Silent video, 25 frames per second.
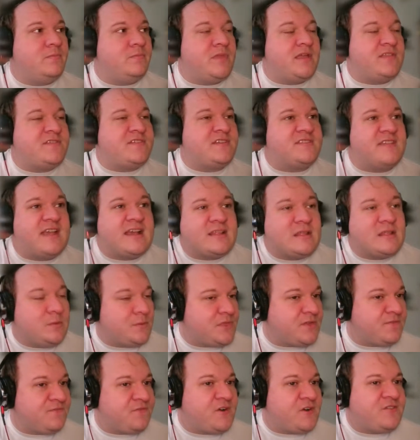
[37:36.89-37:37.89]
That's exactly
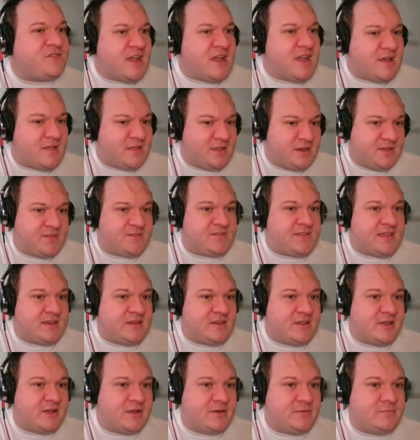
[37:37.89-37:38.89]
what the first colonists
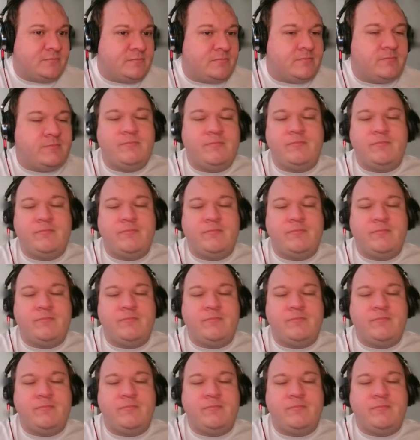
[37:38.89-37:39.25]
had done.